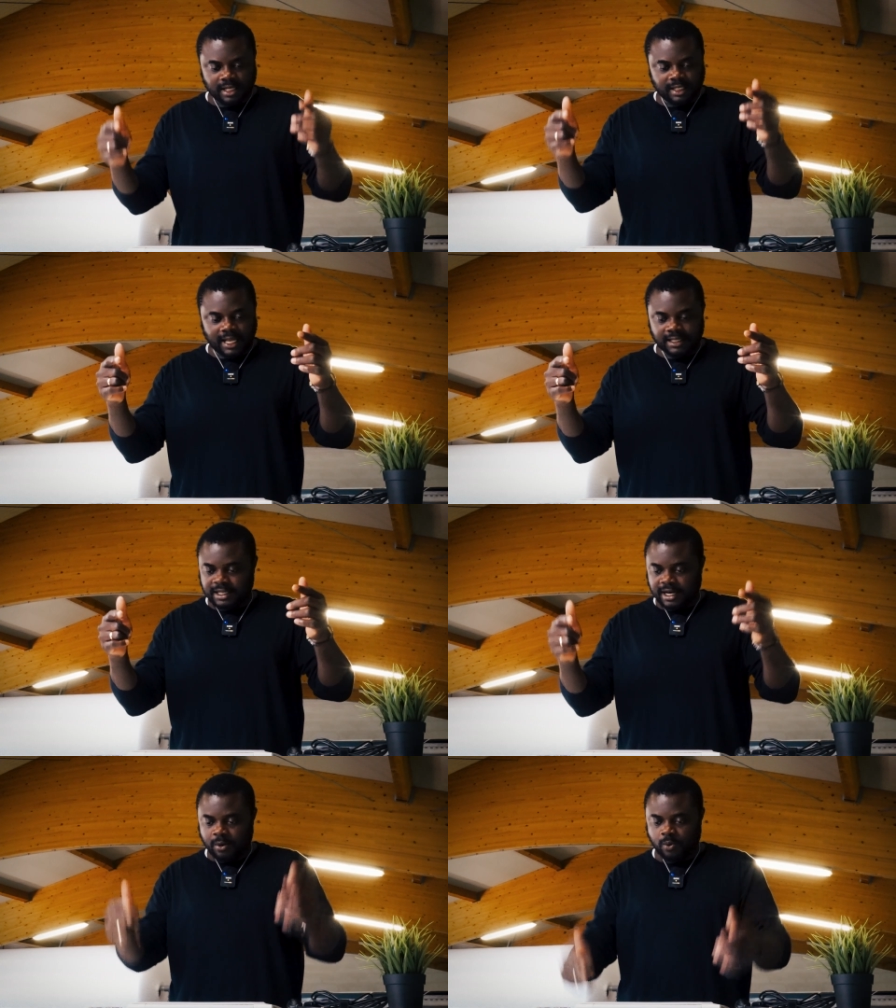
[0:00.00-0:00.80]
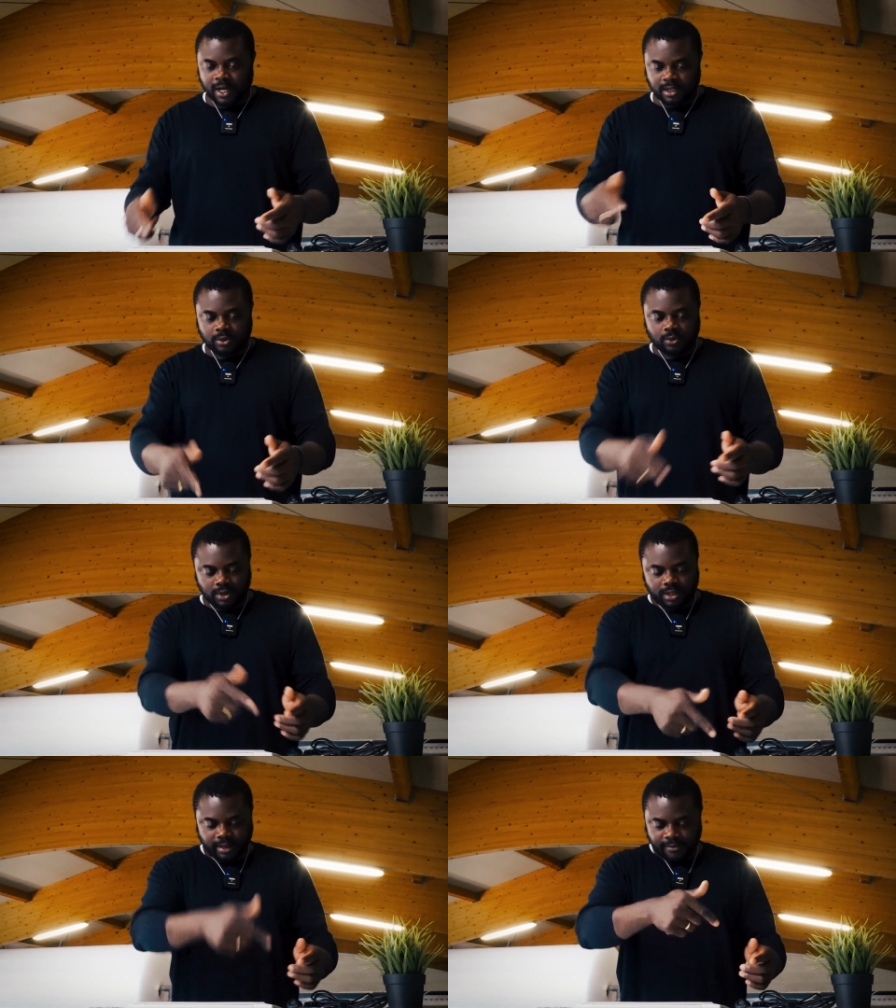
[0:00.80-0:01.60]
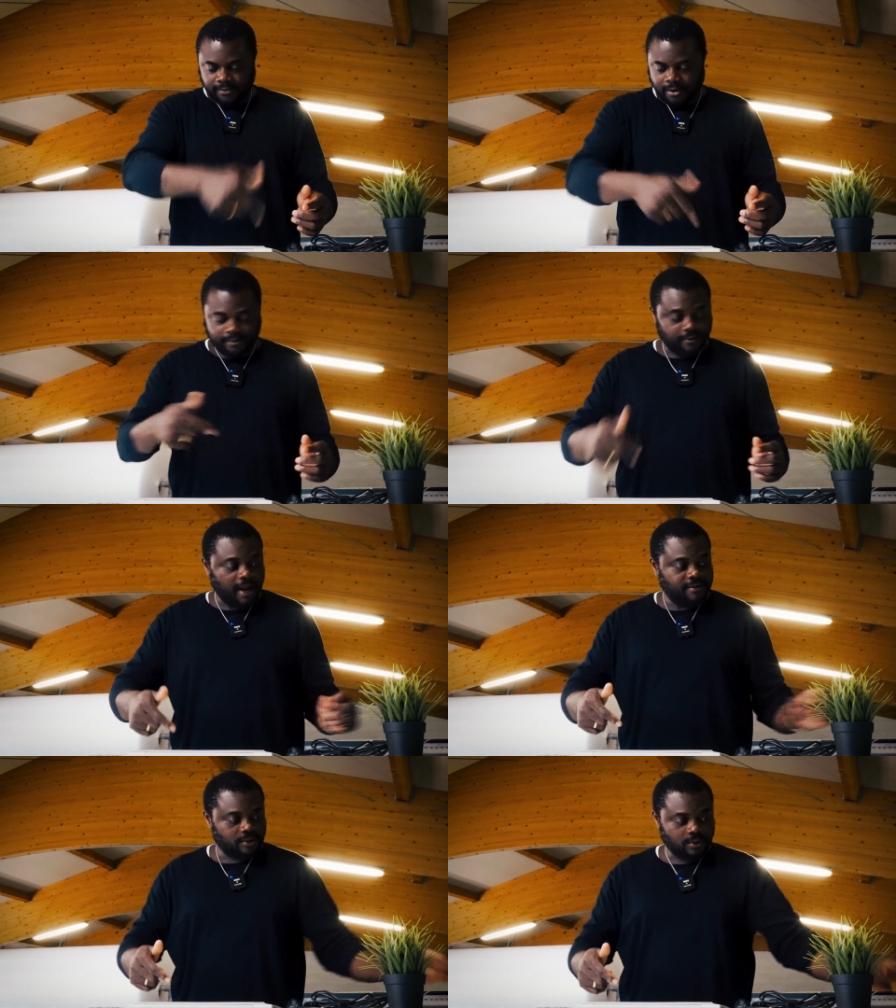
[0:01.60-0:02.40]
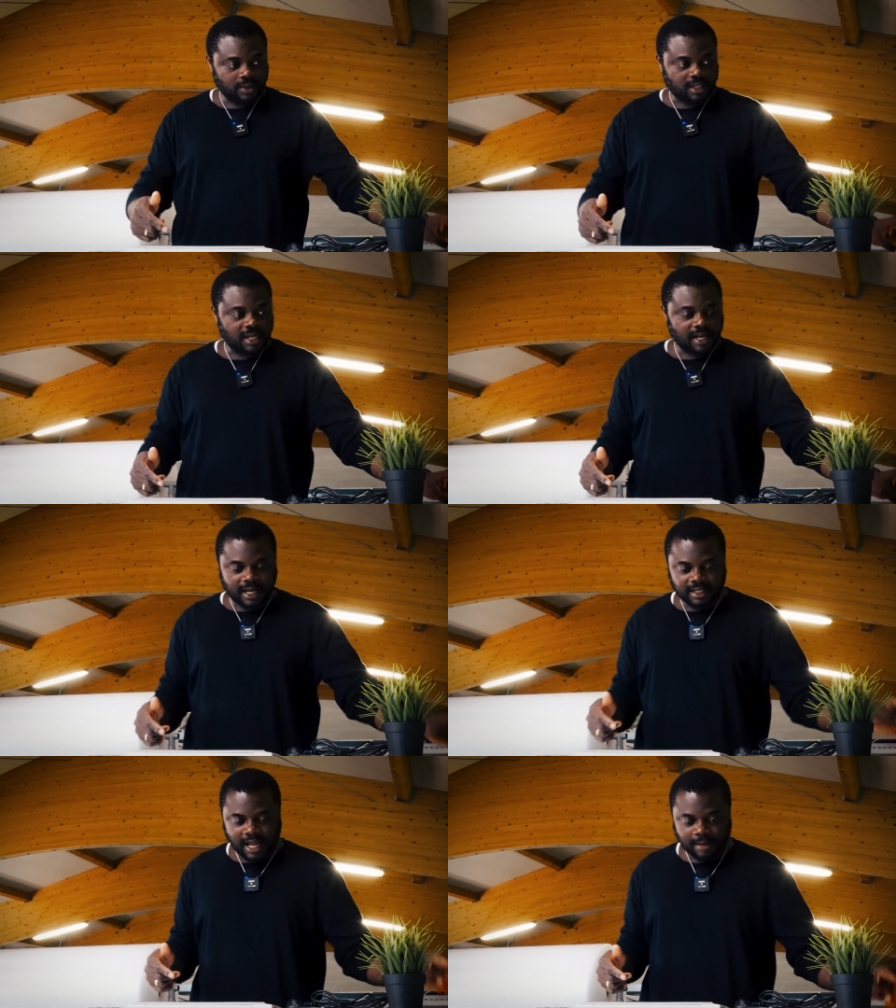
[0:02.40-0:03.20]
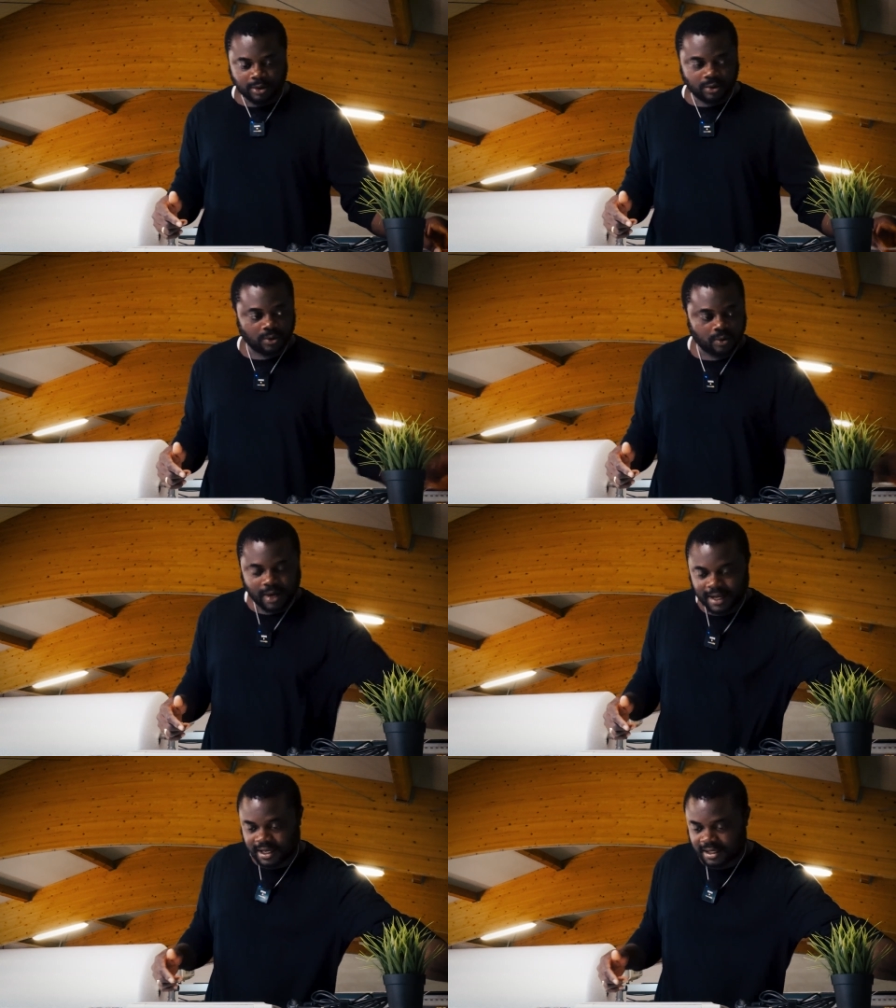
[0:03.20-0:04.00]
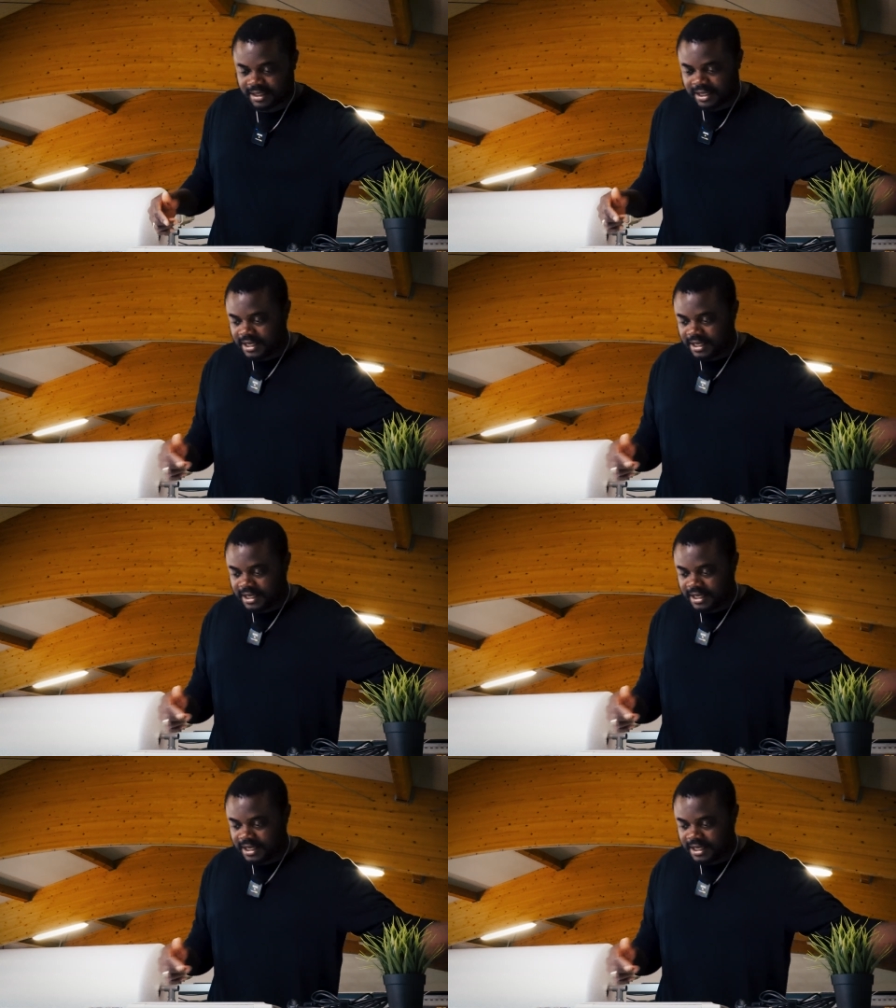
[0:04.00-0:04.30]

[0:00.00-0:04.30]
that there are one, two, three, four, five screws here and I'm just going to go ahead